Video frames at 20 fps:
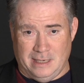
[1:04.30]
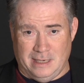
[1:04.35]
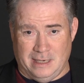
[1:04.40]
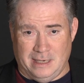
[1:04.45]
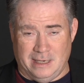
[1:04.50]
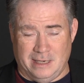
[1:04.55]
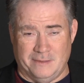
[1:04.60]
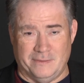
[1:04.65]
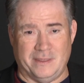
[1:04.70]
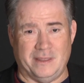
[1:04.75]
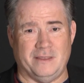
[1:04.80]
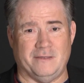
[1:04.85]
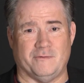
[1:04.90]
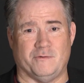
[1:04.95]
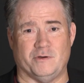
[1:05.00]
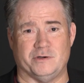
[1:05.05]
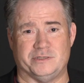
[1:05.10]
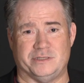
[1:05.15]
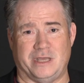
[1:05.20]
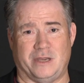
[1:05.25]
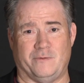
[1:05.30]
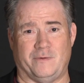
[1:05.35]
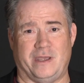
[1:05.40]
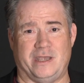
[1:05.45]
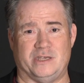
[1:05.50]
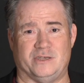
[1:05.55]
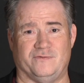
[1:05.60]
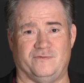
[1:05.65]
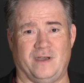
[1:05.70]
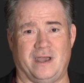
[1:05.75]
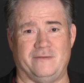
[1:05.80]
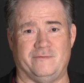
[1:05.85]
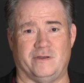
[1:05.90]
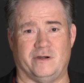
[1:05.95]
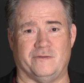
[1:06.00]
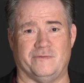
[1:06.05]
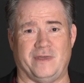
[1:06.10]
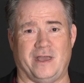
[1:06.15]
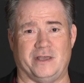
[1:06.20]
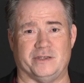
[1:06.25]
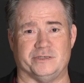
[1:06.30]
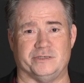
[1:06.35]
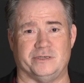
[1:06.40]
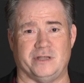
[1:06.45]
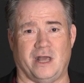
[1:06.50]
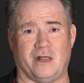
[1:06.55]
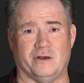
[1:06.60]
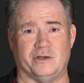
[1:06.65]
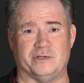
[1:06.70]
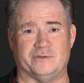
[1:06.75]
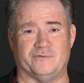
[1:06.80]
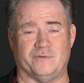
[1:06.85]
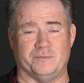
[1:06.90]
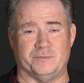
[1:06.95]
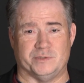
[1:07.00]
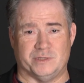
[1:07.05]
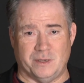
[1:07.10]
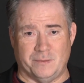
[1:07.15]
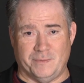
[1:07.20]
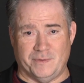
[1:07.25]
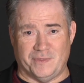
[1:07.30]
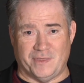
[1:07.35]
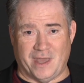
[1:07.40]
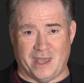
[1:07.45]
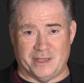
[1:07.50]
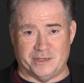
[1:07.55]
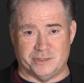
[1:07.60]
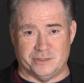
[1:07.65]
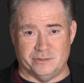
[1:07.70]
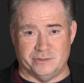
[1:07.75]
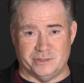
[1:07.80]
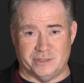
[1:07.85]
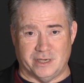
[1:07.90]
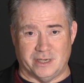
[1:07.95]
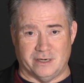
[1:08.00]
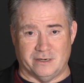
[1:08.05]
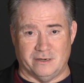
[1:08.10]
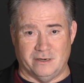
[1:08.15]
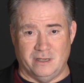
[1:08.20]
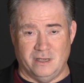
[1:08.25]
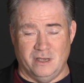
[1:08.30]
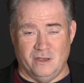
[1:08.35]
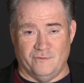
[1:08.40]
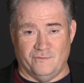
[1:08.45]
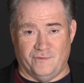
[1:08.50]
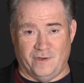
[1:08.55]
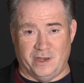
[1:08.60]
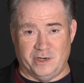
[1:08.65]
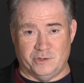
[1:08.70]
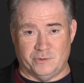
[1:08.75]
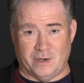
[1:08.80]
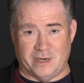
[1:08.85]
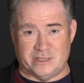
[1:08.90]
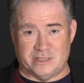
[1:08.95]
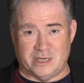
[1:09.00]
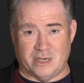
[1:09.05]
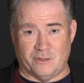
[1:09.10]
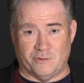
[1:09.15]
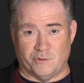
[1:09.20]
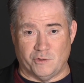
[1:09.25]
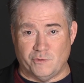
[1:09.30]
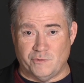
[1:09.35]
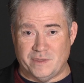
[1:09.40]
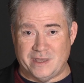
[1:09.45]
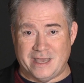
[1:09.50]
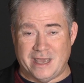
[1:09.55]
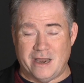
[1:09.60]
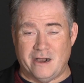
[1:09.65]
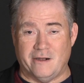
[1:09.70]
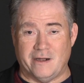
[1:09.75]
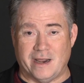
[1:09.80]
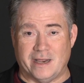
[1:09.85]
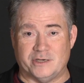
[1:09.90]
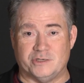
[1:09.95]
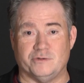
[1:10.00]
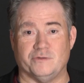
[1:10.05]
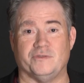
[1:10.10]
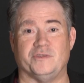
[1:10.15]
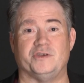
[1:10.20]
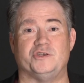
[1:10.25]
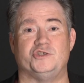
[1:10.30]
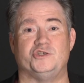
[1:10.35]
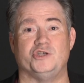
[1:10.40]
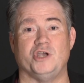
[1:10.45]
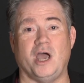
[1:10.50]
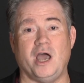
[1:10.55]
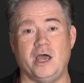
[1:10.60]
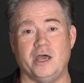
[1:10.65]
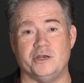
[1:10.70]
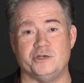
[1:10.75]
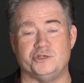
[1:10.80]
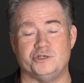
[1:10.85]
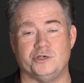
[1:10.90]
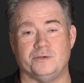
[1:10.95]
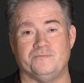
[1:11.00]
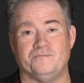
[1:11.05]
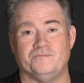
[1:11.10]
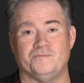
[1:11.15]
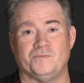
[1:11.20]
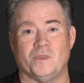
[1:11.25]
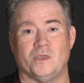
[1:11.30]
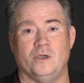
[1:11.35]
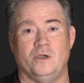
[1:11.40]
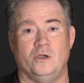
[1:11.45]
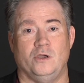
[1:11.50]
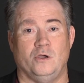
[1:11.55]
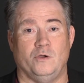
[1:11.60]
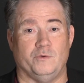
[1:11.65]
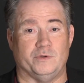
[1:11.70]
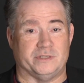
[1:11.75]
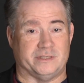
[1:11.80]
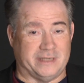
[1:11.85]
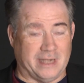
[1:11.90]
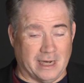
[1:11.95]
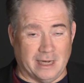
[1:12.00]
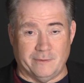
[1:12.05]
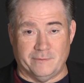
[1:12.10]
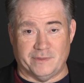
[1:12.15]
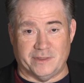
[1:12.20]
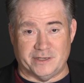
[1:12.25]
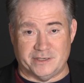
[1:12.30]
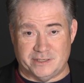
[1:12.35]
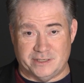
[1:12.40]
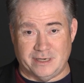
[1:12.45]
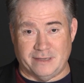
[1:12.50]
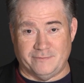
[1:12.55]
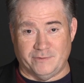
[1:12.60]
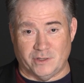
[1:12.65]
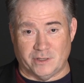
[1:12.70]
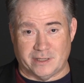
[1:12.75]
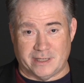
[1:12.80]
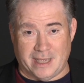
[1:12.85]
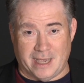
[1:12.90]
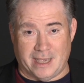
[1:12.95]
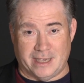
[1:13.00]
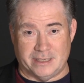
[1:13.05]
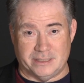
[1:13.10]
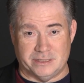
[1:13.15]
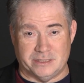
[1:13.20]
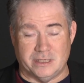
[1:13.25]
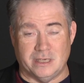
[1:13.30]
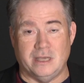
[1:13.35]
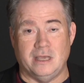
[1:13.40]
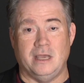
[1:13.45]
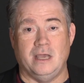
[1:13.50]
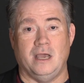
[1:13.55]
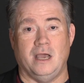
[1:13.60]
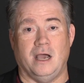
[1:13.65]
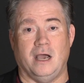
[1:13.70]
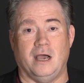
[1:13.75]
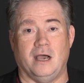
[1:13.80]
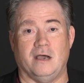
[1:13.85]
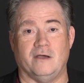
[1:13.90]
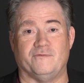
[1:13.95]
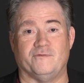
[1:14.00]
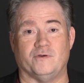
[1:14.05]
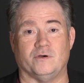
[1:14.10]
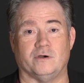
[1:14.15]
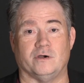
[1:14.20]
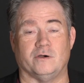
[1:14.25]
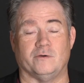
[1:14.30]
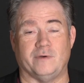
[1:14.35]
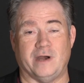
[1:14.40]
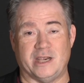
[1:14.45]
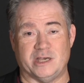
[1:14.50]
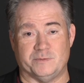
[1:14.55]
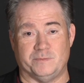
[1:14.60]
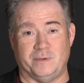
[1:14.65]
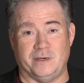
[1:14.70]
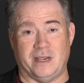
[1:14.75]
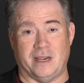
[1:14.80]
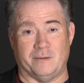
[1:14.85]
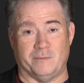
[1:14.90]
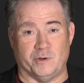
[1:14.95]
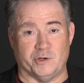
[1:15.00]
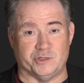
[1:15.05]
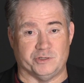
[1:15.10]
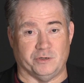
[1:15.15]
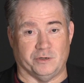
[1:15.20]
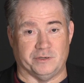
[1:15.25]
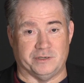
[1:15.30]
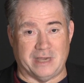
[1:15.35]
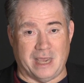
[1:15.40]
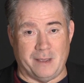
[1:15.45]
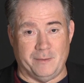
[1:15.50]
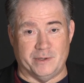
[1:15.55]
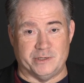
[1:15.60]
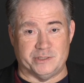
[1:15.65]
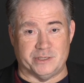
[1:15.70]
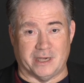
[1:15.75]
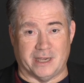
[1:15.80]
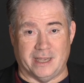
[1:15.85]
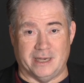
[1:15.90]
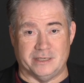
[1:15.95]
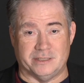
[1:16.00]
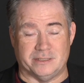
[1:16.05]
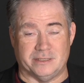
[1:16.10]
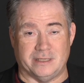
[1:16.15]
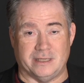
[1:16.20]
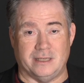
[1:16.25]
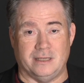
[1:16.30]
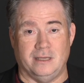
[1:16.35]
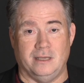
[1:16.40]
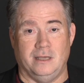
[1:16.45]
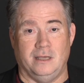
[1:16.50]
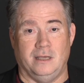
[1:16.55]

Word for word: Uh, then, of course, they raised $500,000 from sympathizers in fundraising through the internet. So the judge, who was dealing with a civil case uh, for harassment and emotional damage against the